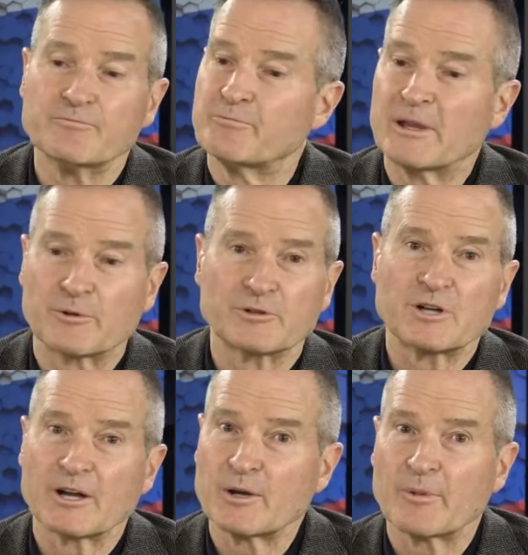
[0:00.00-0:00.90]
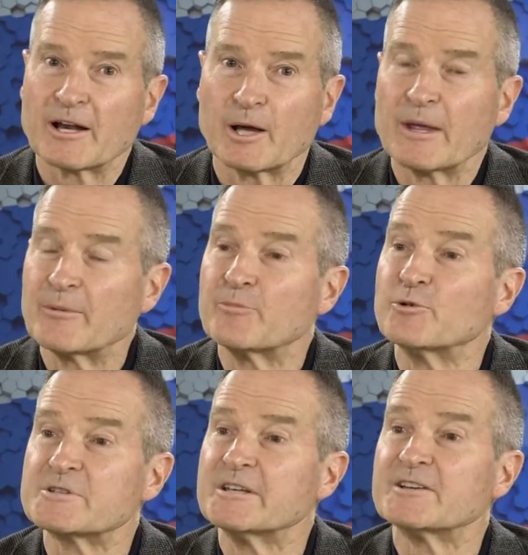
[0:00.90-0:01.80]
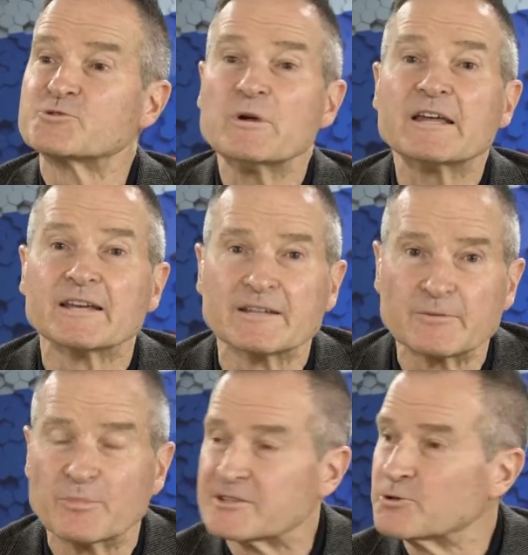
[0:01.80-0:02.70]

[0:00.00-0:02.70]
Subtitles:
people are talking about how maybe Putin is weakened, but